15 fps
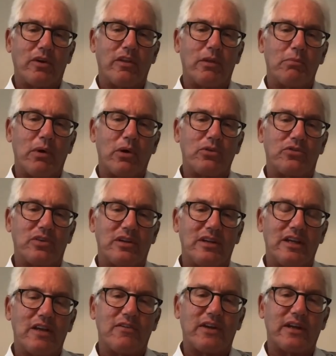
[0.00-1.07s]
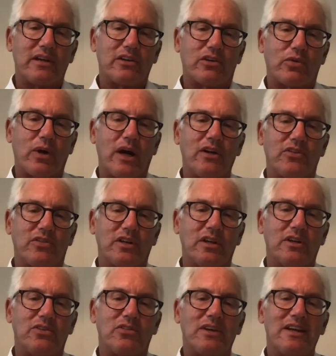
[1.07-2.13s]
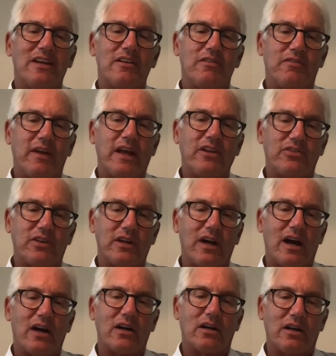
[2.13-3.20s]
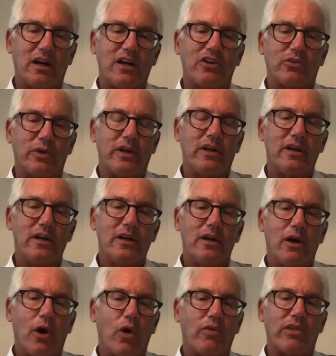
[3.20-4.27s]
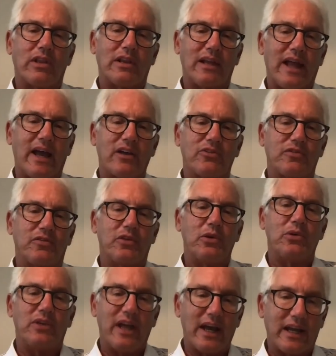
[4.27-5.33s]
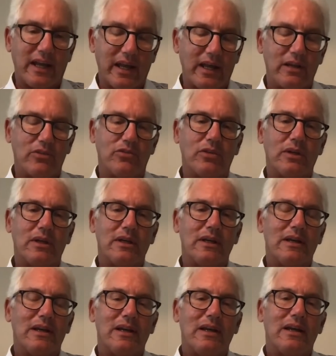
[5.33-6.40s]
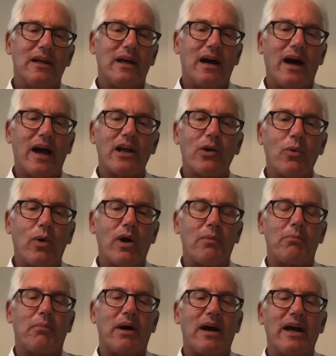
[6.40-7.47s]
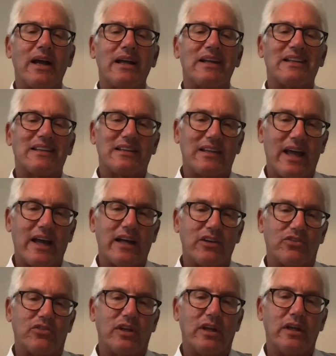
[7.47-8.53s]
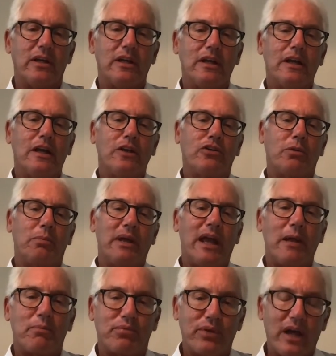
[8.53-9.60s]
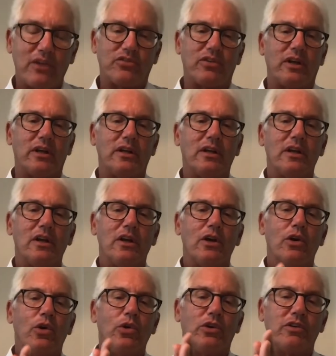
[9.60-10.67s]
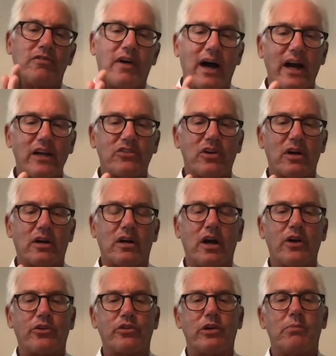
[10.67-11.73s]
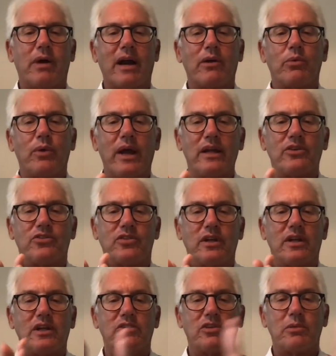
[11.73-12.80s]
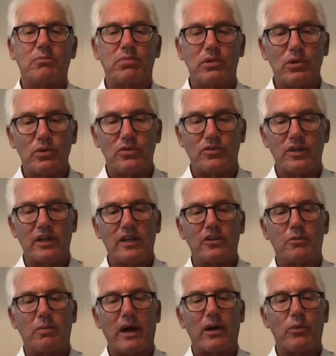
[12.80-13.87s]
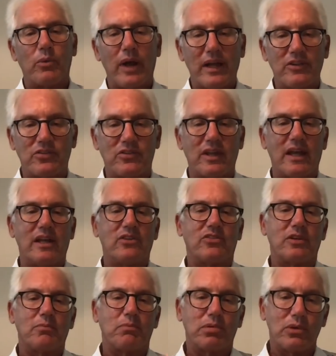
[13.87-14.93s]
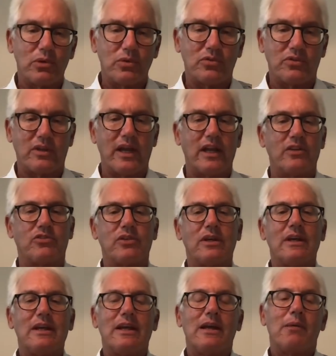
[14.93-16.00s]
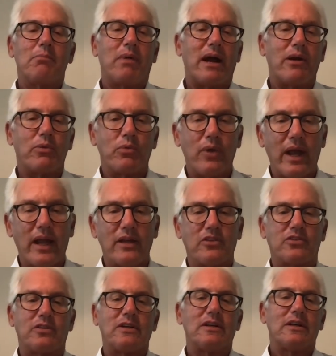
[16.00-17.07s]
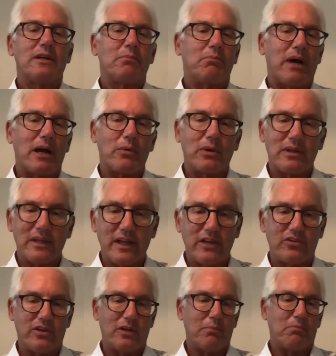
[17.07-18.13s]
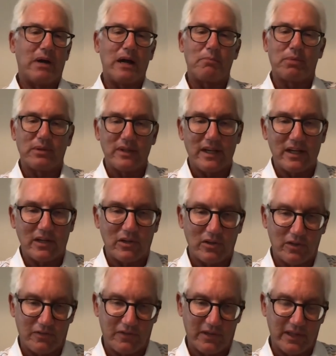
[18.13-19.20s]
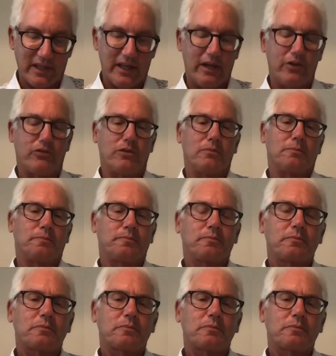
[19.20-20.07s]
of the most significant crises facing our country over the last few decades. I don't want my legacy to be a president who divides our country by red cities and blue cities, by red states and blue states, by race, by religion, by political affiliation.